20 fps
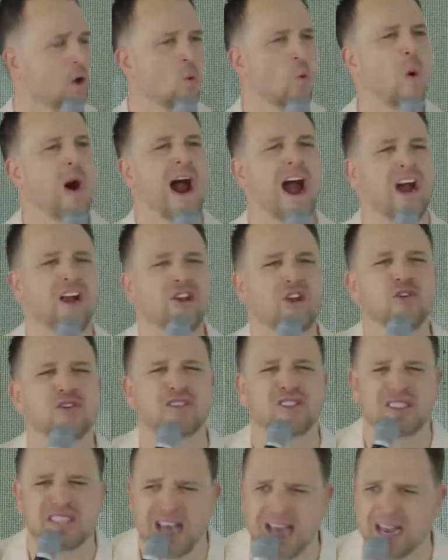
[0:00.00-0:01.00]
Why are you
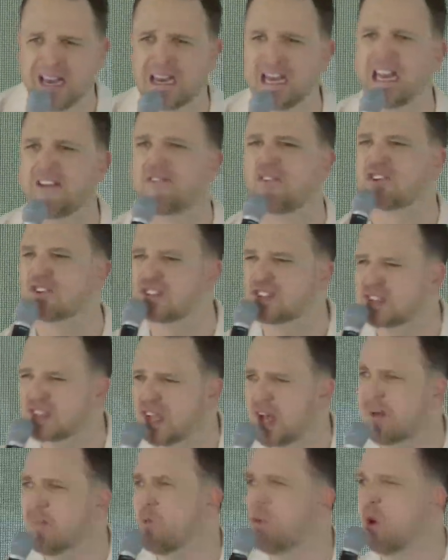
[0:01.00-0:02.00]
settling for
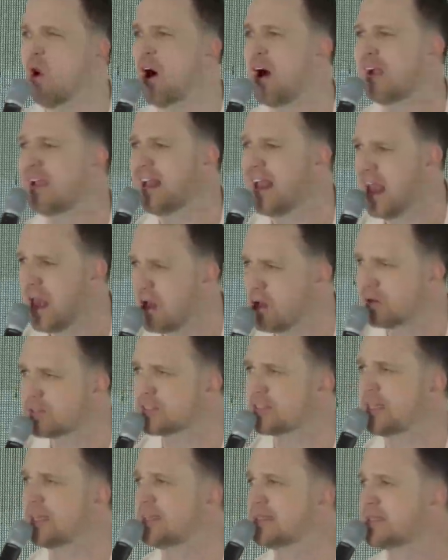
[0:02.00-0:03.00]
someone
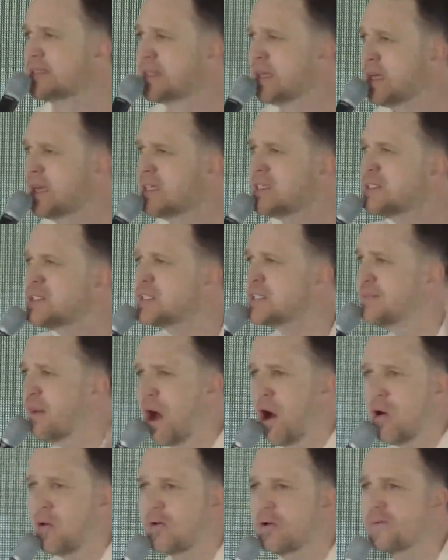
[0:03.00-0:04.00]
else's
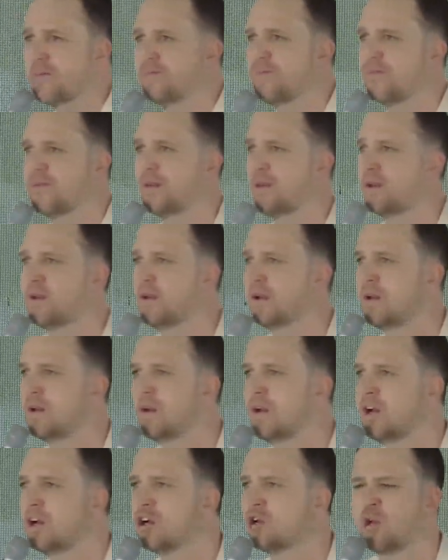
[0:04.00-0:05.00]
smoke?
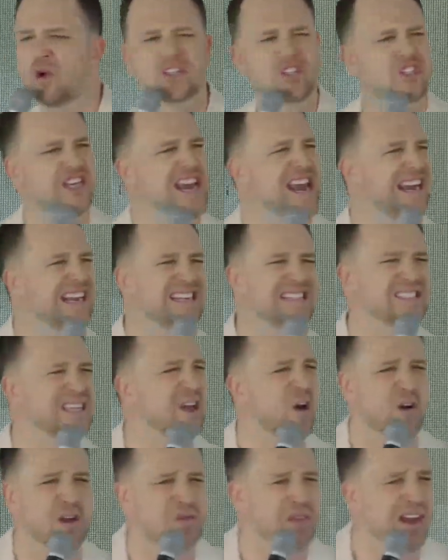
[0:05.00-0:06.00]
Christianity is the
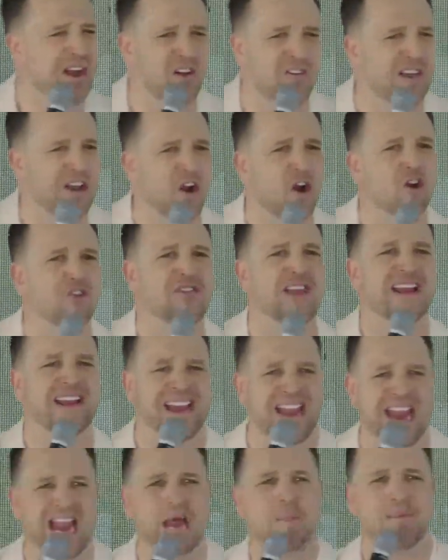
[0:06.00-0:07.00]
only thing on the earth that
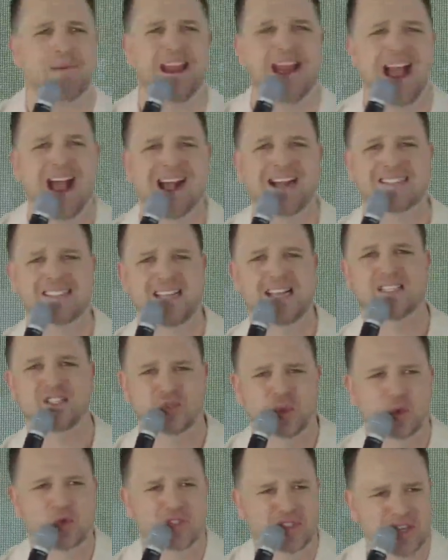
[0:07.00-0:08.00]
can't be accessed
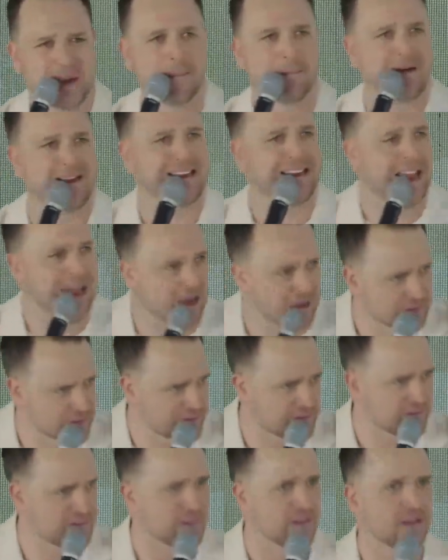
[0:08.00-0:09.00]
through somebody
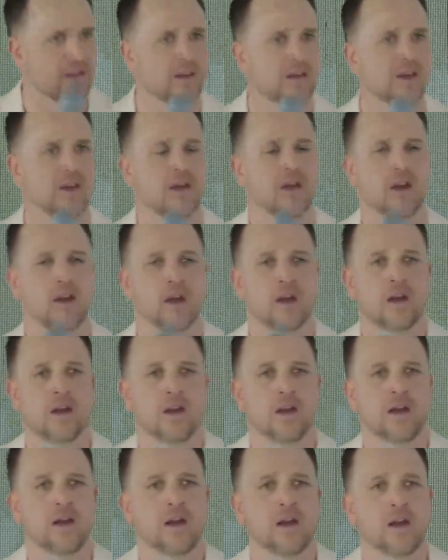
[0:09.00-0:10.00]
else.
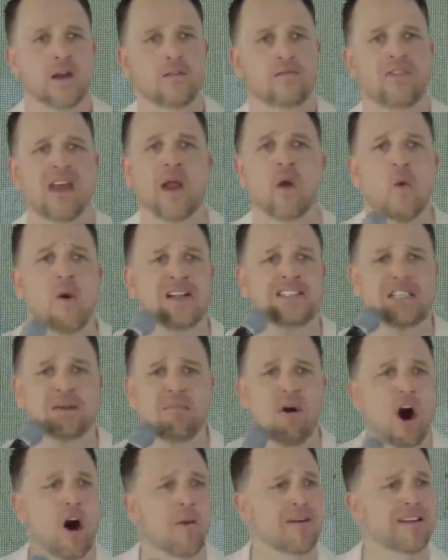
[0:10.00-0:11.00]
They went to
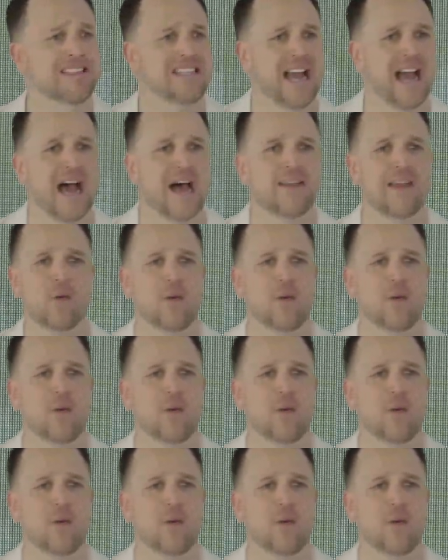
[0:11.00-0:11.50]
mom and dad.